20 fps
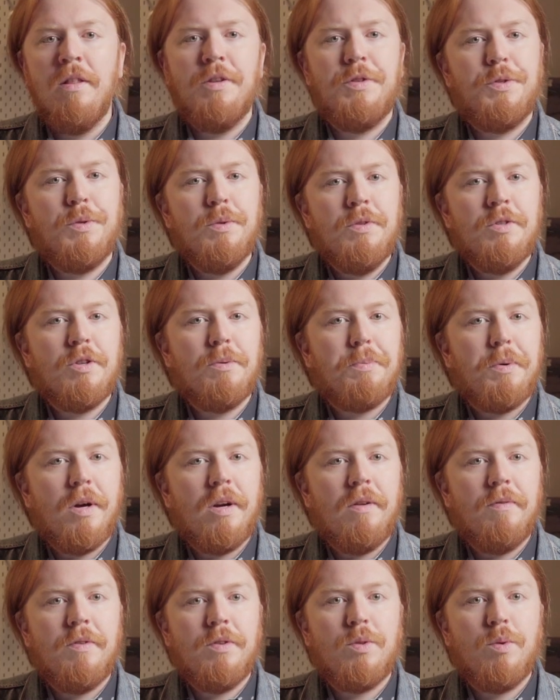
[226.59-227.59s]
The students are
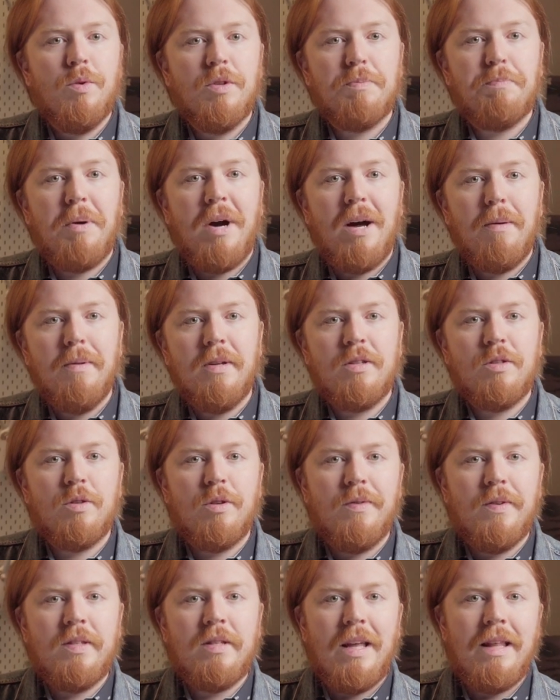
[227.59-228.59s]
part of the school's Public
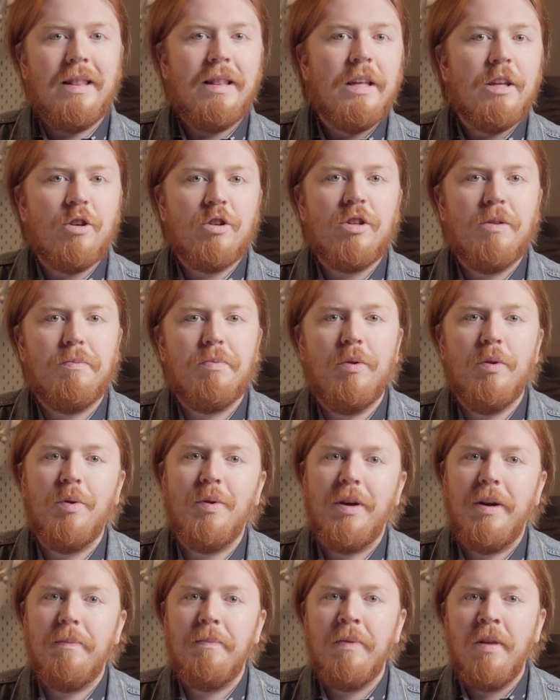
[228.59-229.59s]
Service and Leadership
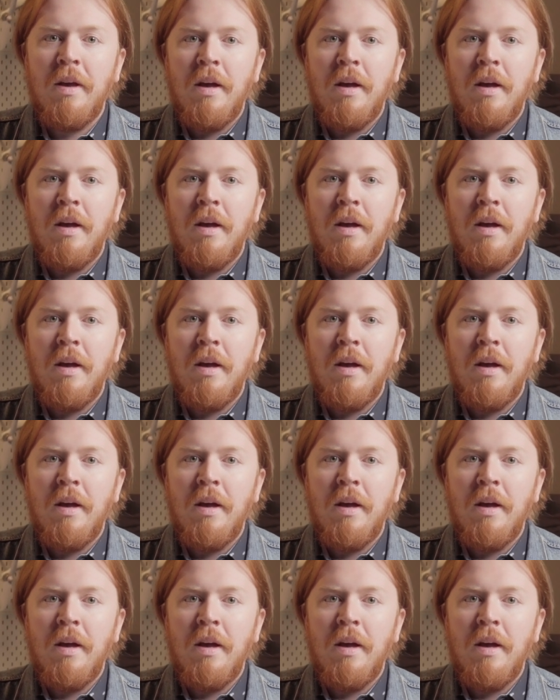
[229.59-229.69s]
Program,